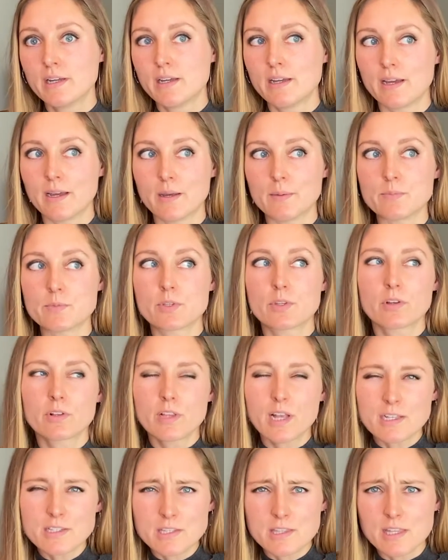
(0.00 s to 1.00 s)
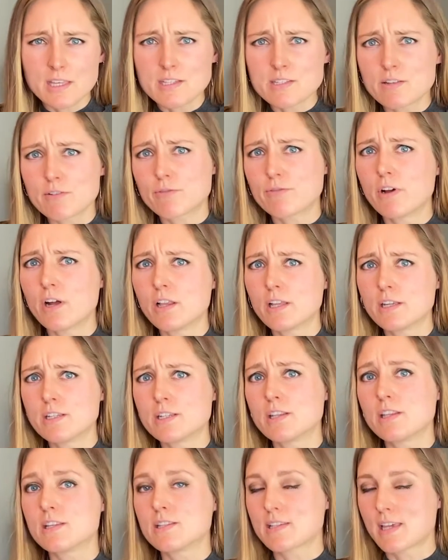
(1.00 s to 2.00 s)
So there are lots of things that fall
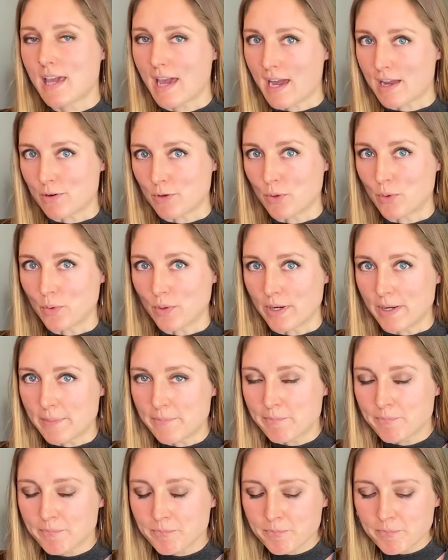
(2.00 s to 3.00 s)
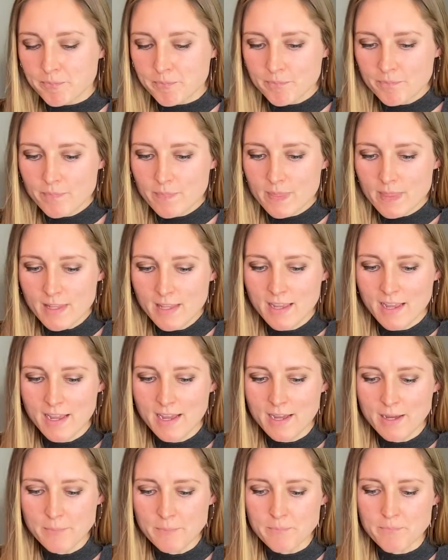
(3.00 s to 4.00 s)
into this category.
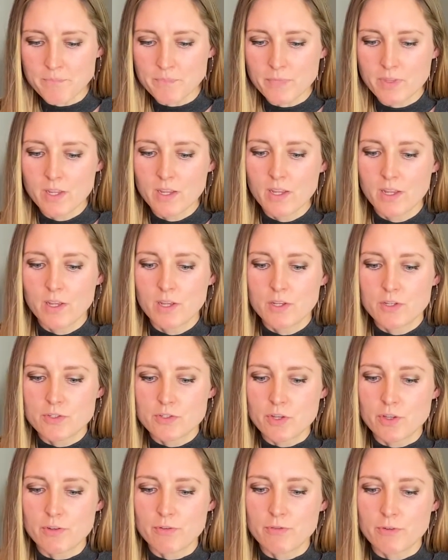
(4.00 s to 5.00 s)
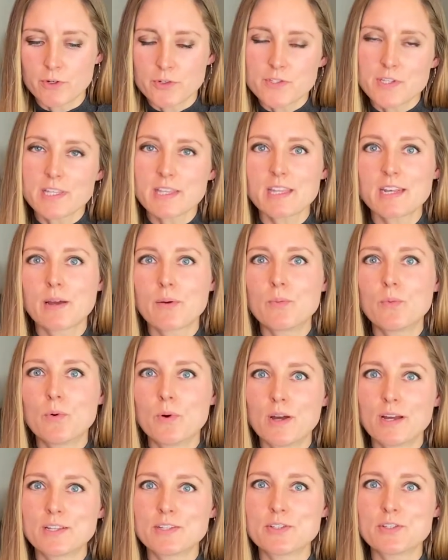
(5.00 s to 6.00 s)
So the first thing that I
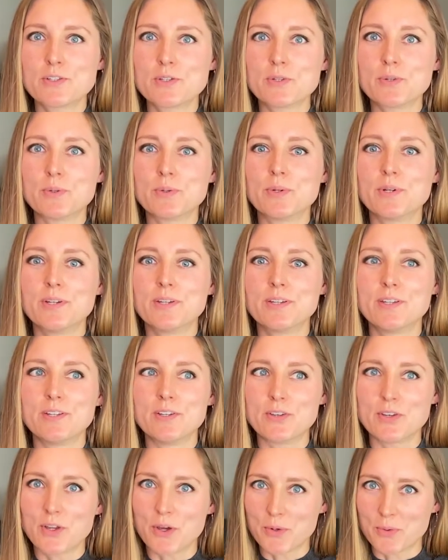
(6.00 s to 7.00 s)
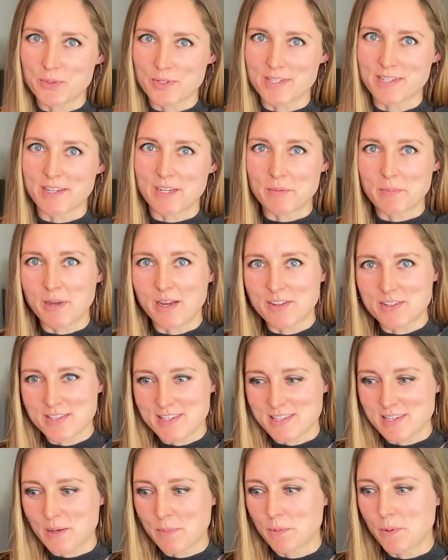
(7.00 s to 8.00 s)
want to note about
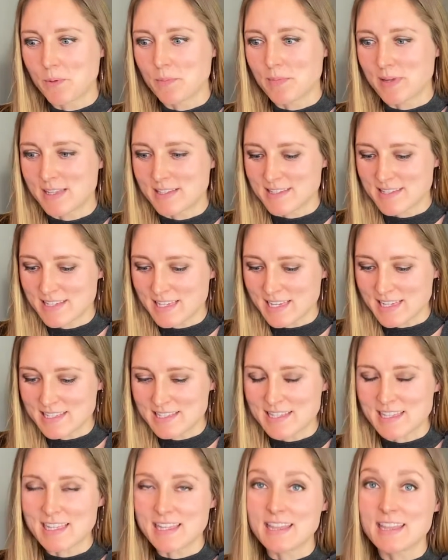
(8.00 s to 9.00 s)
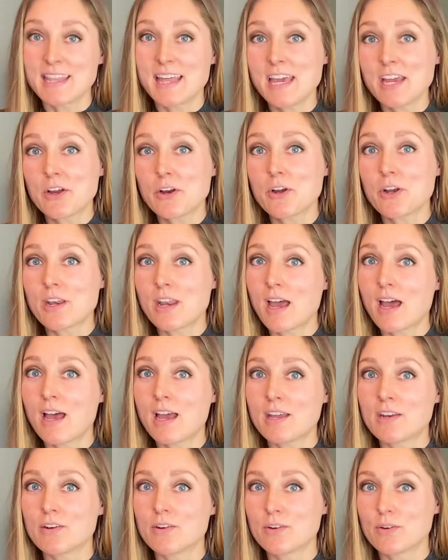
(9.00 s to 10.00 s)
supplements is that they are
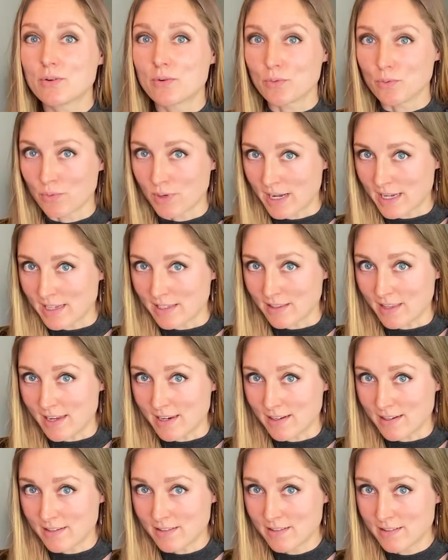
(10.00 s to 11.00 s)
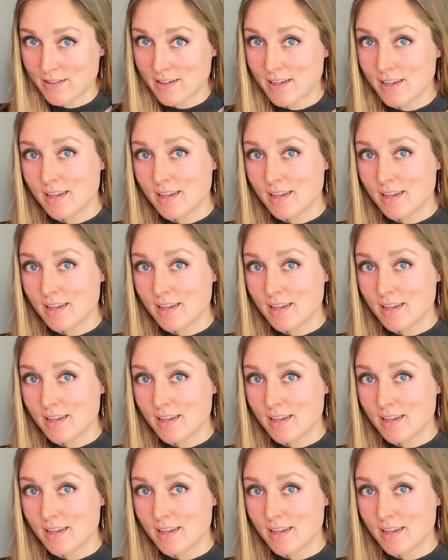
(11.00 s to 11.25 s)
not regulated.